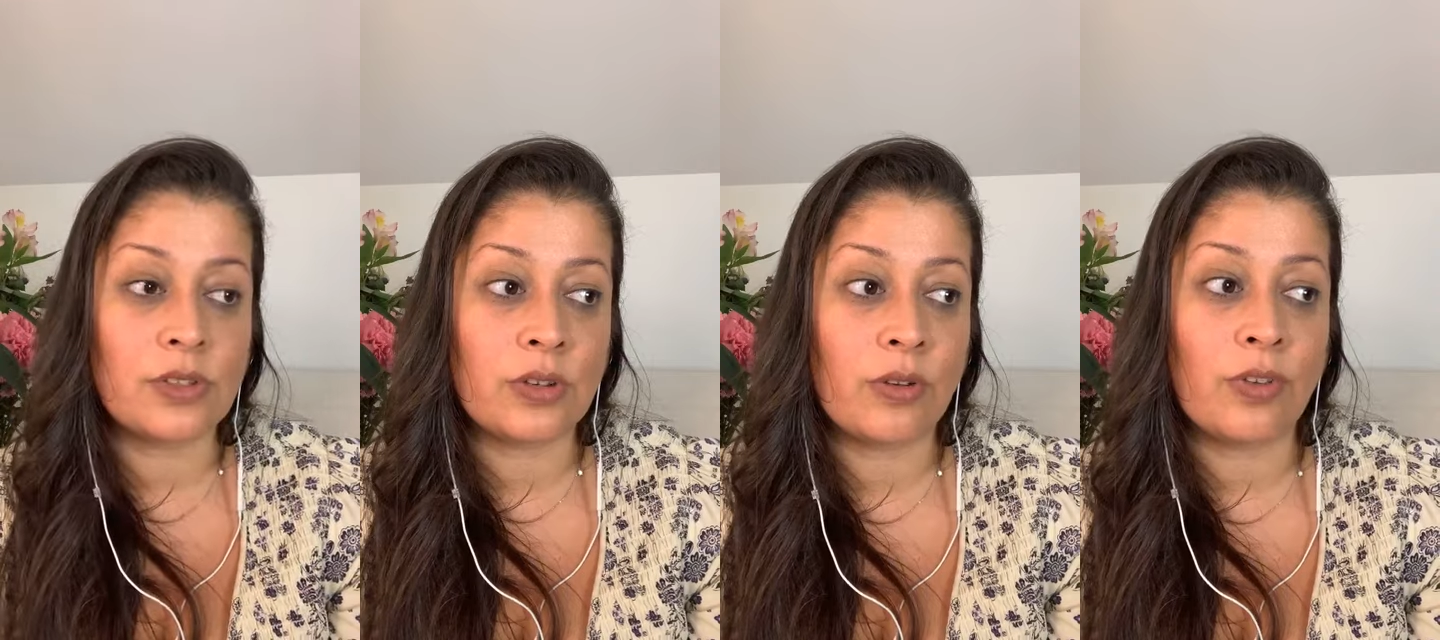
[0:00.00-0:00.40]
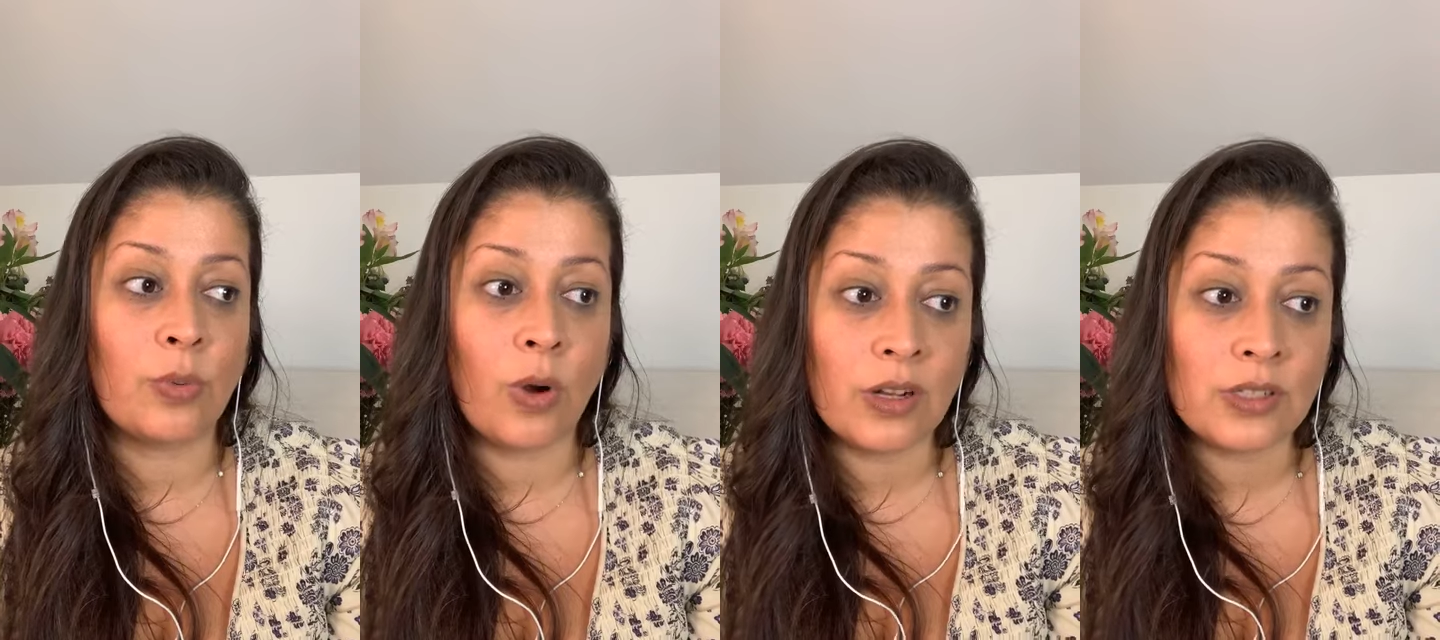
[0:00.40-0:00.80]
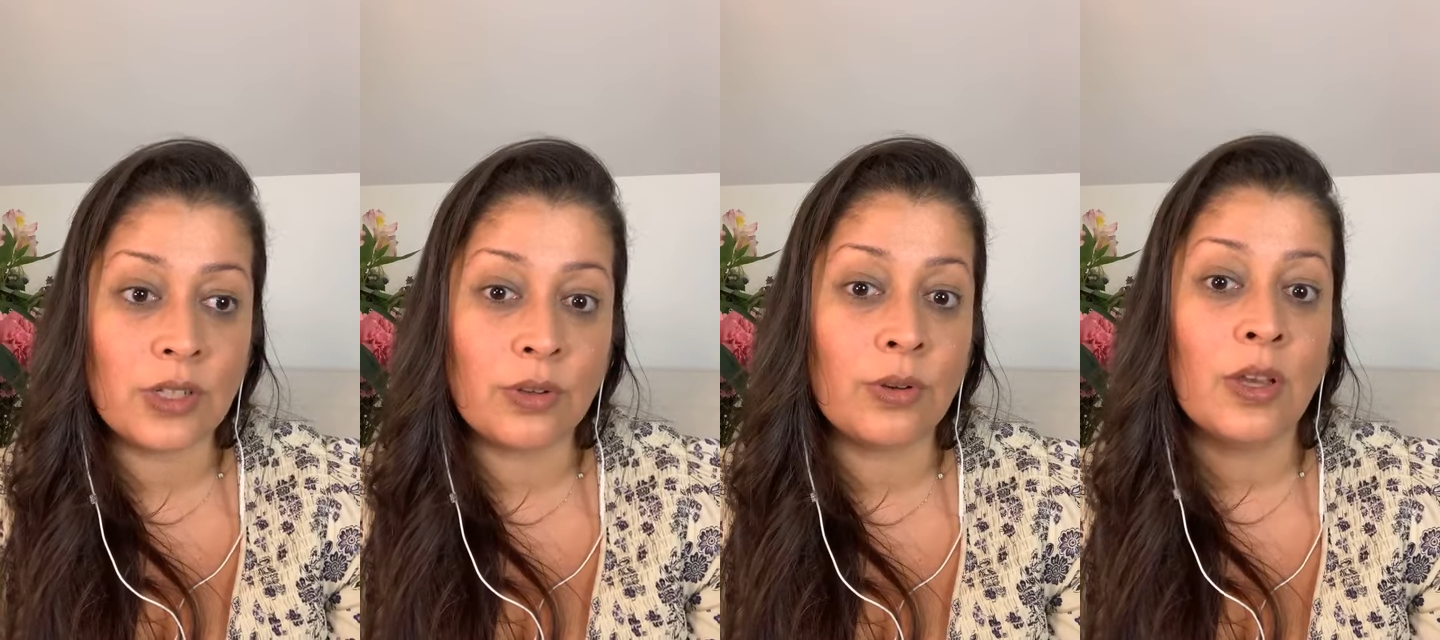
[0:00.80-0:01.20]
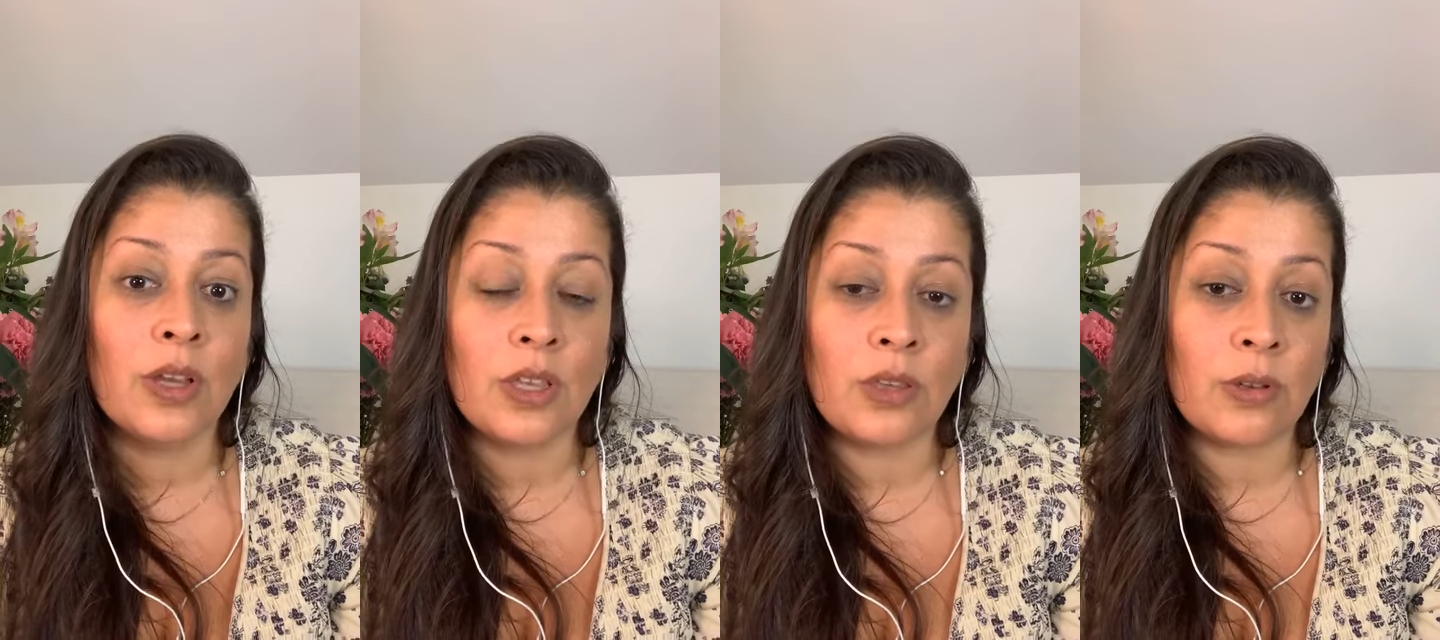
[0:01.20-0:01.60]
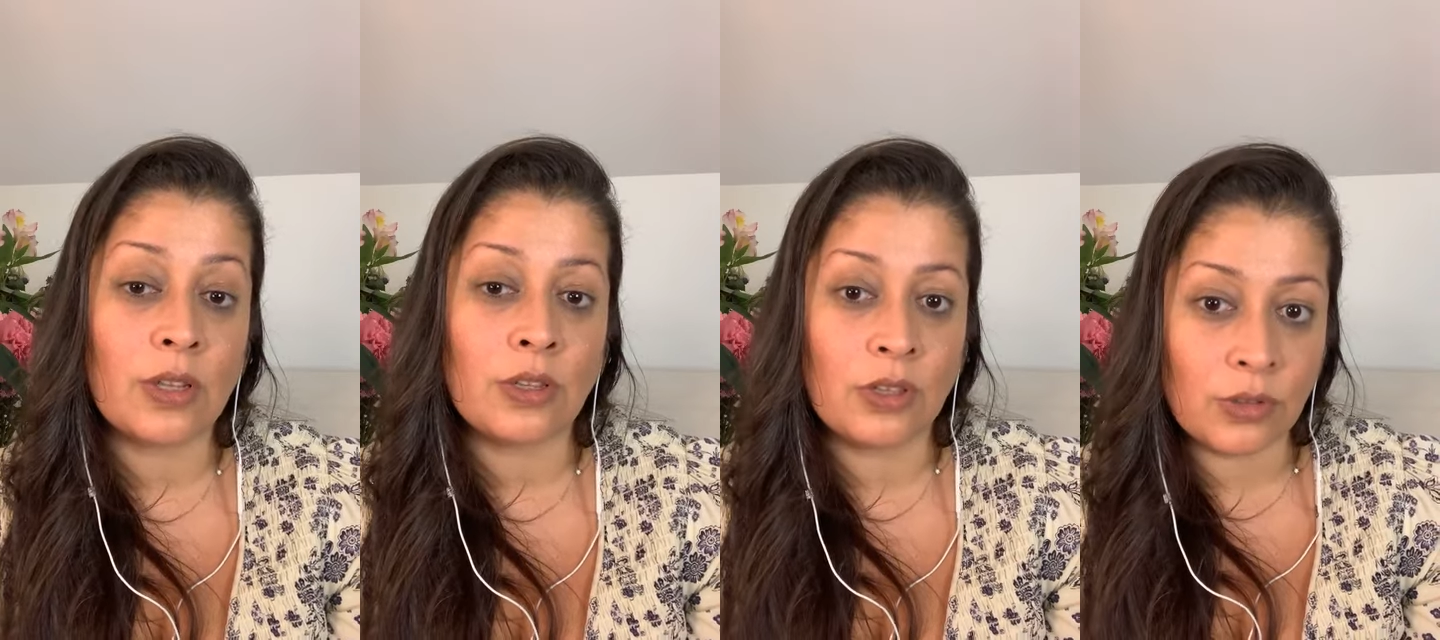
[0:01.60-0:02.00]
So if you want to,
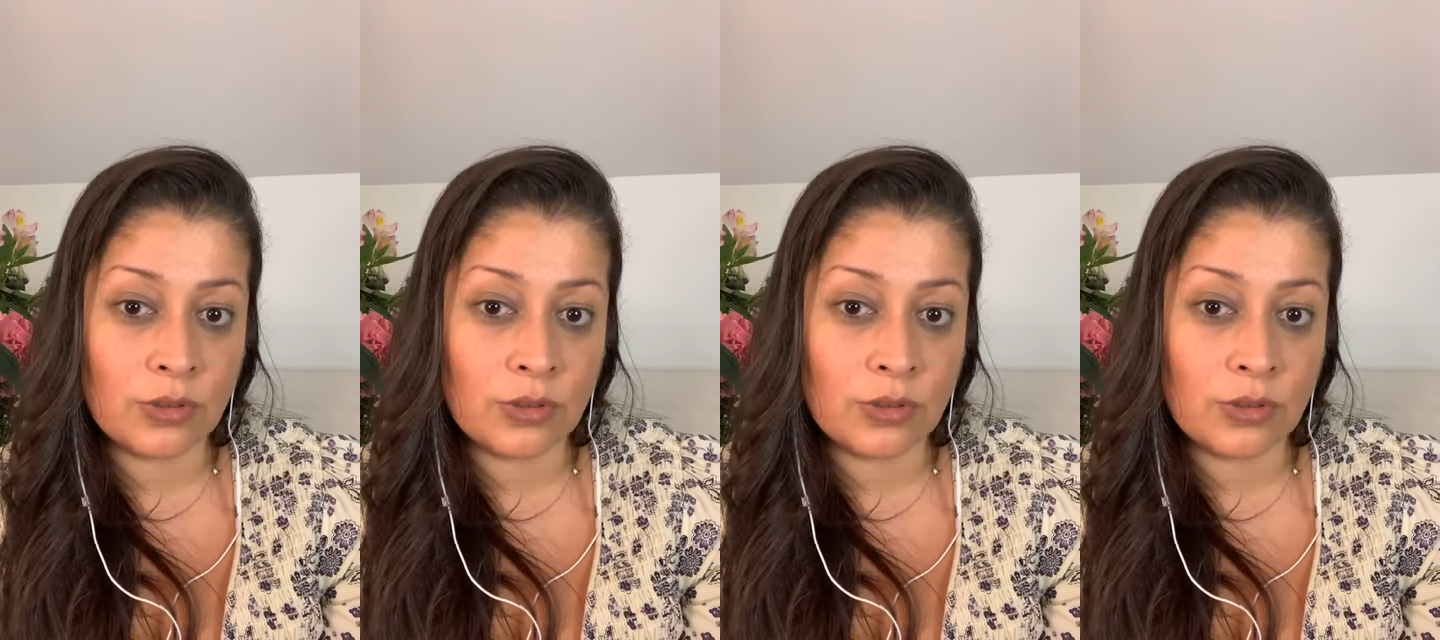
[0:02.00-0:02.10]
you can